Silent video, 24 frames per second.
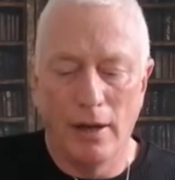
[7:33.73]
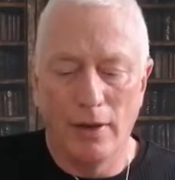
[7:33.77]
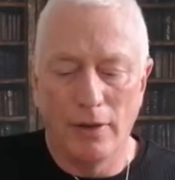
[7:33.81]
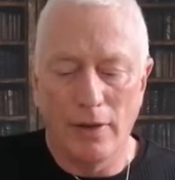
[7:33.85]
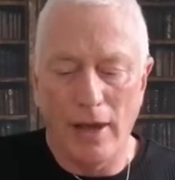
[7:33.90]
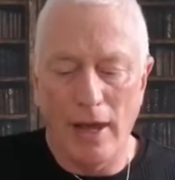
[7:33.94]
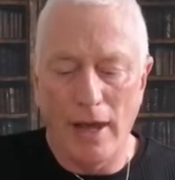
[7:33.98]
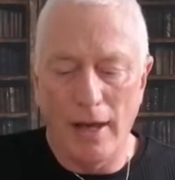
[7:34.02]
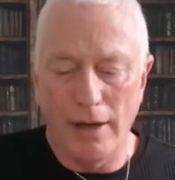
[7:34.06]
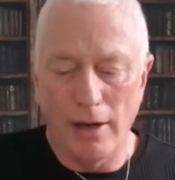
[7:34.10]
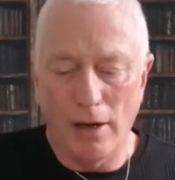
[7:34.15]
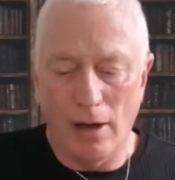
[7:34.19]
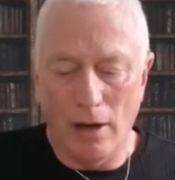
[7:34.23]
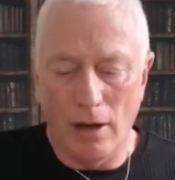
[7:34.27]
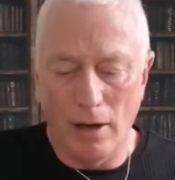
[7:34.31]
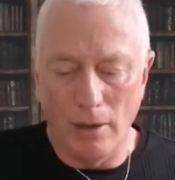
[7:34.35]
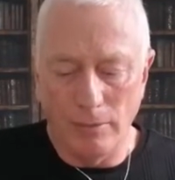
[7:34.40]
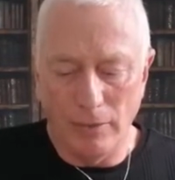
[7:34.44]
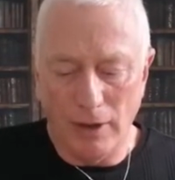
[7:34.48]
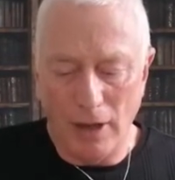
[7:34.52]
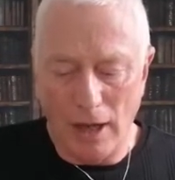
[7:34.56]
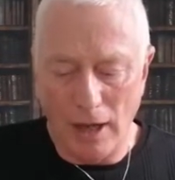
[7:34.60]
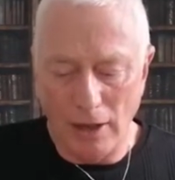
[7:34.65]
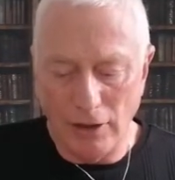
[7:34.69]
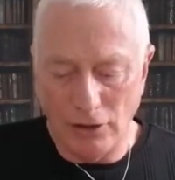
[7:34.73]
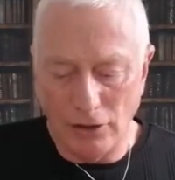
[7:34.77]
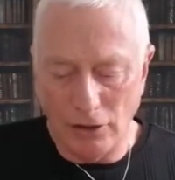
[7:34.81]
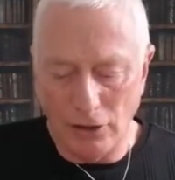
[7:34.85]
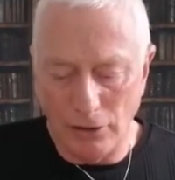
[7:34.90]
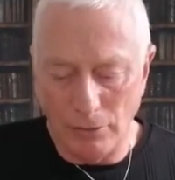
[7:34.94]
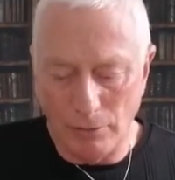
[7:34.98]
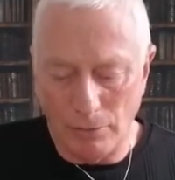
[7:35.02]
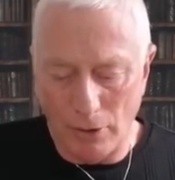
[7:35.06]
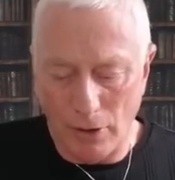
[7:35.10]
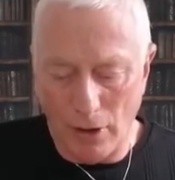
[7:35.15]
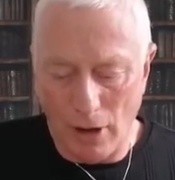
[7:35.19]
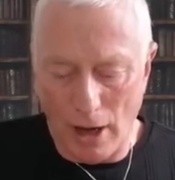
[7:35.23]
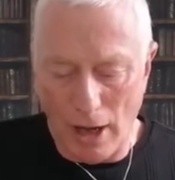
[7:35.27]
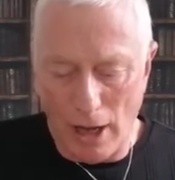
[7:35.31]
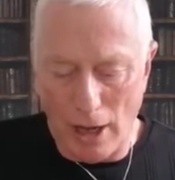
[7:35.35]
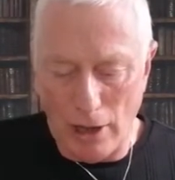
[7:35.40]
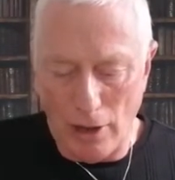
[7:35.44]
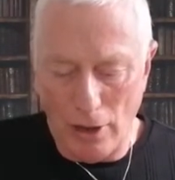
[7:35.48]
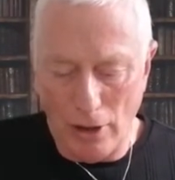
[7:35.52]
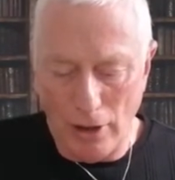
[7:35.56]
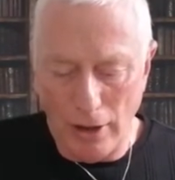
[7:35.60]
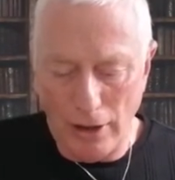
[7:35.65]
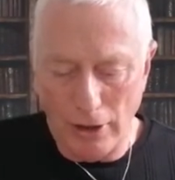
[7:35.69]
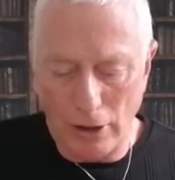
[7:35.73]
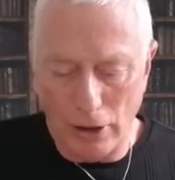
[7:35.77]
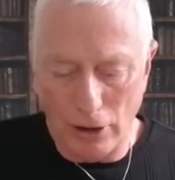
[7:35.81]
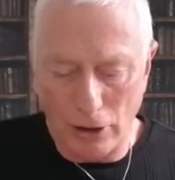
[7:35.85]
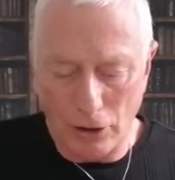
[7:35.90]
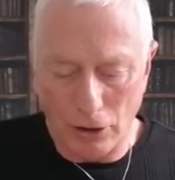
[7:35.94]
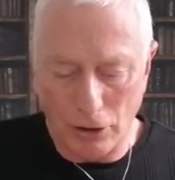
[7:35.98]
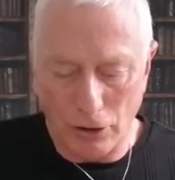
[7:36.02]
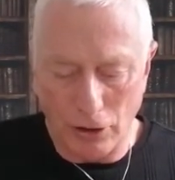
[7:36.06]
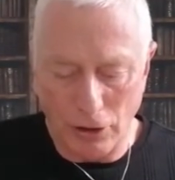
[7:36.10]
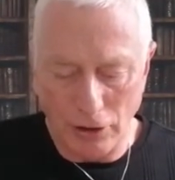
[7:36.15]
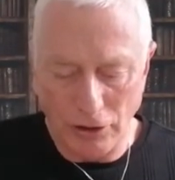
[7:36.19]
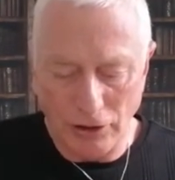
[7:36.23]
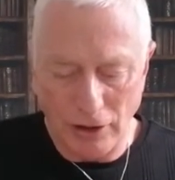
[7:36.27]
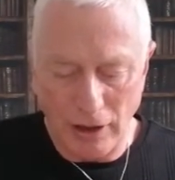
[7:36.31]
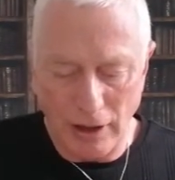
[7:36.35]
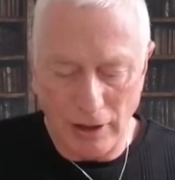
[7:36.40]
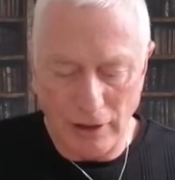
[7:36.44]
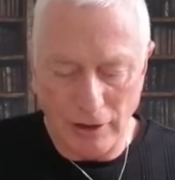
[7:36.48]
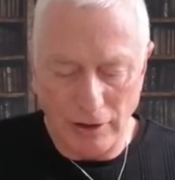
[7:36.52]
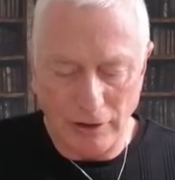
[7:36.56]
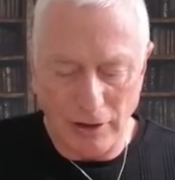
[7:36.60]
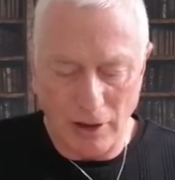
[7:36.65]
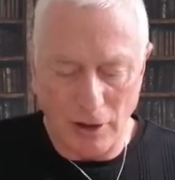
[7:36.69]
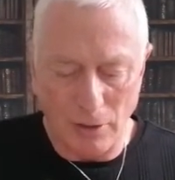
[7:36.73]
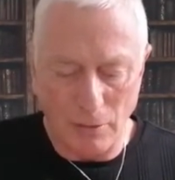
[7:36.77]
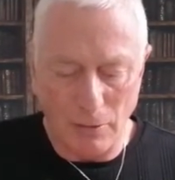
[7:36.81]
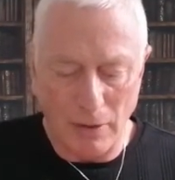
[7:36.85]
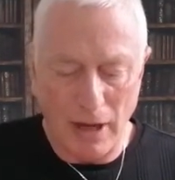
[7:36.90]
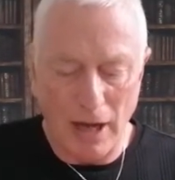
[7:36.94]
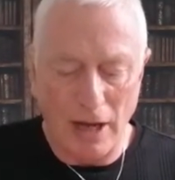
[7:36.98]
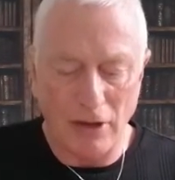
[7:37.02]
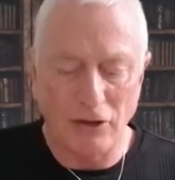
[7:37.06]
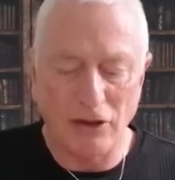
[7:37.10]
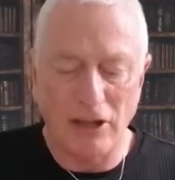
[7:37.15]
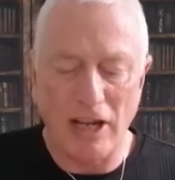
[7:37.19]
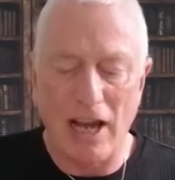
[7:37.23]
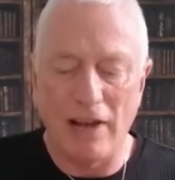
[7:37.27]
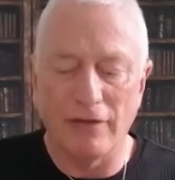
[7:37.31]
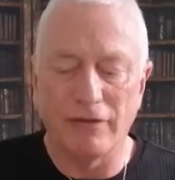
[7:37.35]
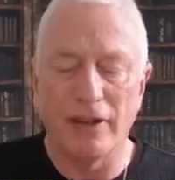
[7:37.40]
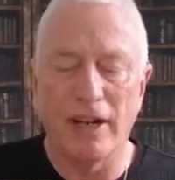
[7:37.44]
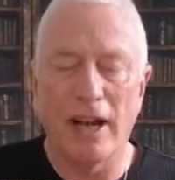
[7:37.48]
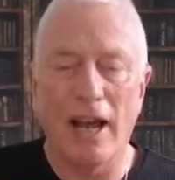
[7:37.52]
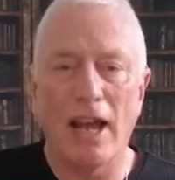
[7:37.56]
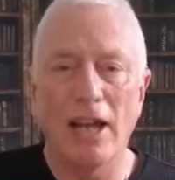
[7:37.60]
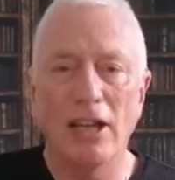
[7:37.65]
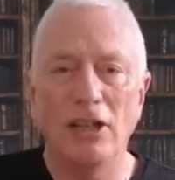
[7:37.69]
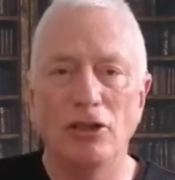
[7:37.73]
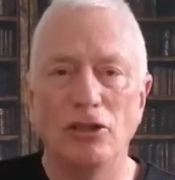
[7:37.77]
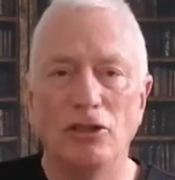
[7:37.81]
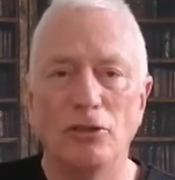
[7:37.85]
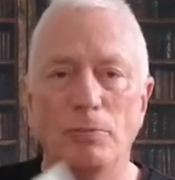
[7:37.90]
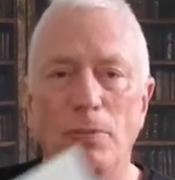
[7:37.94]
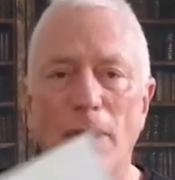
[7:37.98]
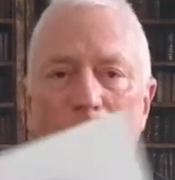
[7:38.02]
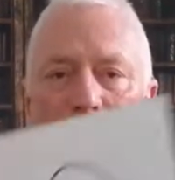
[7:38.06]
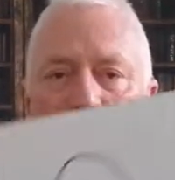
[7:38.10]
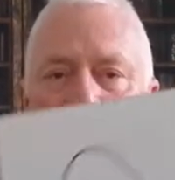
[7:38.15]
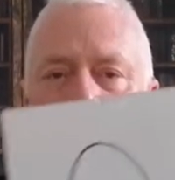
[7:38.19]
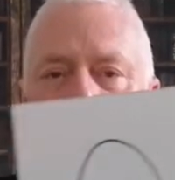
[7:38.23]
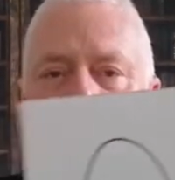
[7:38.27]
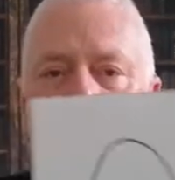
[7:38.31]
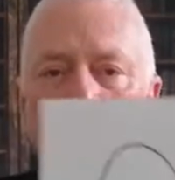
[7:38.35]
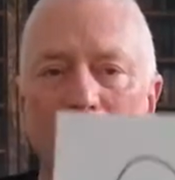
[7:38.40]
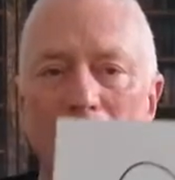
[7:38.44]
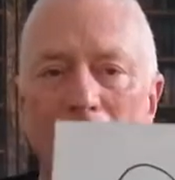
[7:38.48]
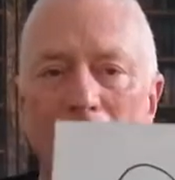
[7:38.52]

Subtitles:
Then I'm going to put a line across it so that we actually have an H buried in